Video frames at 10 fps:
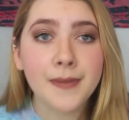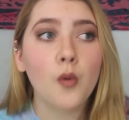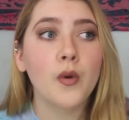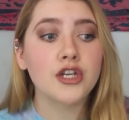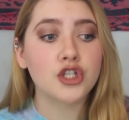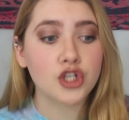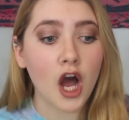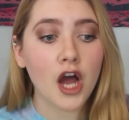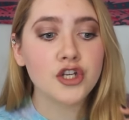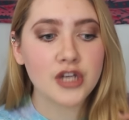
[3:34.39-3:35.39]
but when
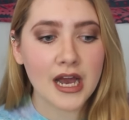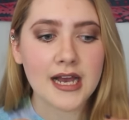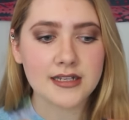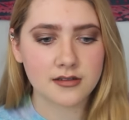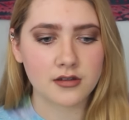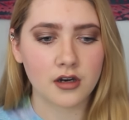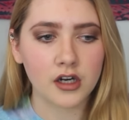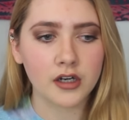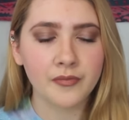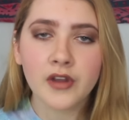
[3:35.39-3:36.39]
Josh asks
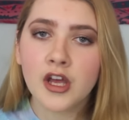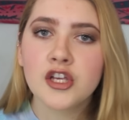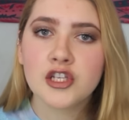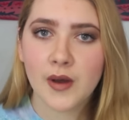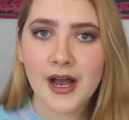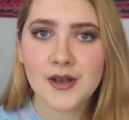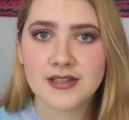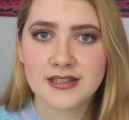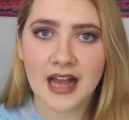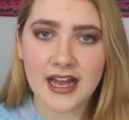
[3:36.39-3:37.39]
her, so
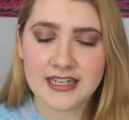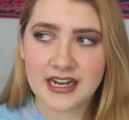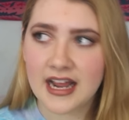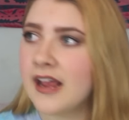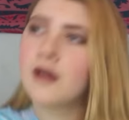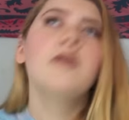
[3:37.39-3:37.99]
how's the sky today?